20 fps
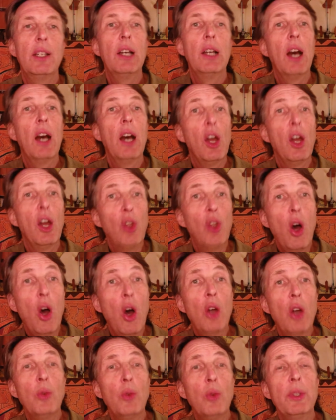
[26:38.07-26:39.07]

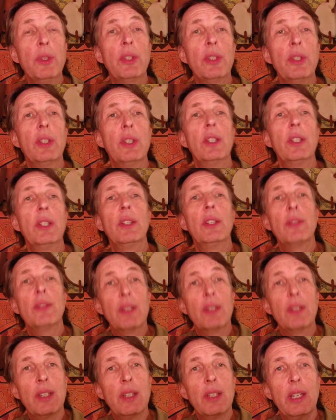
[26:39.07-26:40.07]
along with
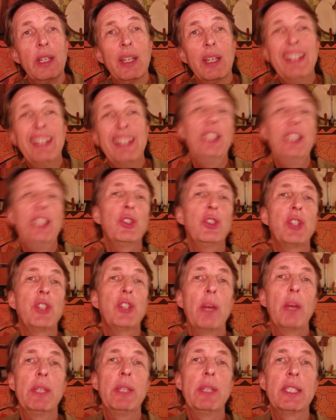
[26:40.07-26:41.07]
a
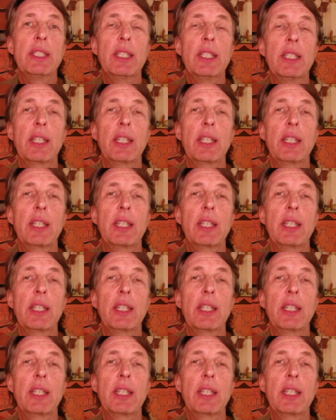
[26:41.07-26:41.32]
neo-shamanistic